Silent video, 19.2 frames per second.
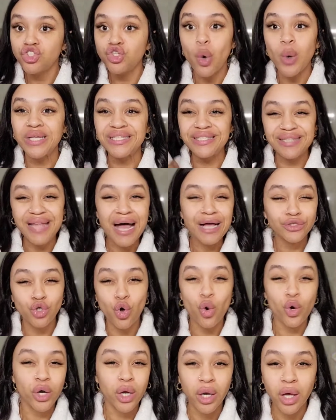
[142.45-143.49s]
So it's not
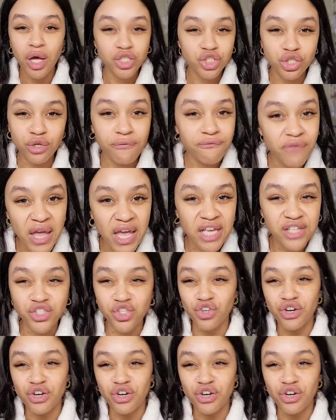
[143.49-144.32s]
going to cut your face.